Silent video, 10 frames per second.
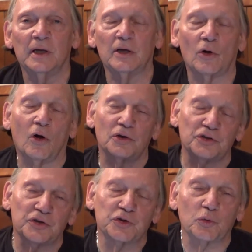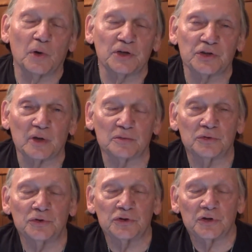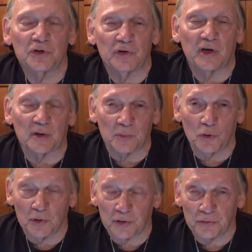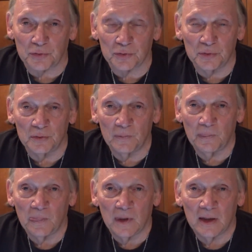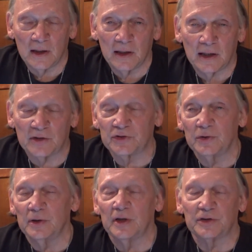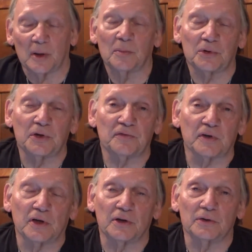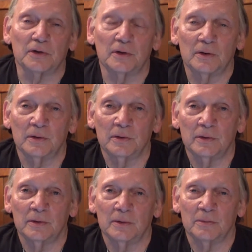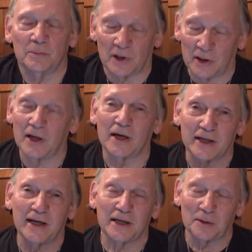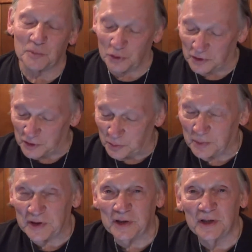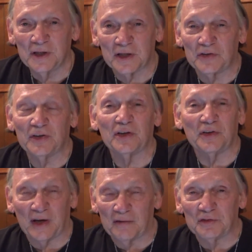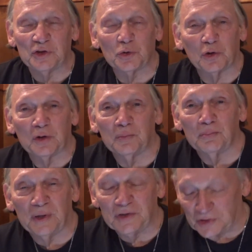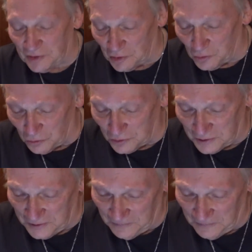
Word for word: in all the situations that I'm going through. And, and some are difficult. But again, I'm learning to be content and have joy and peace in the Lord.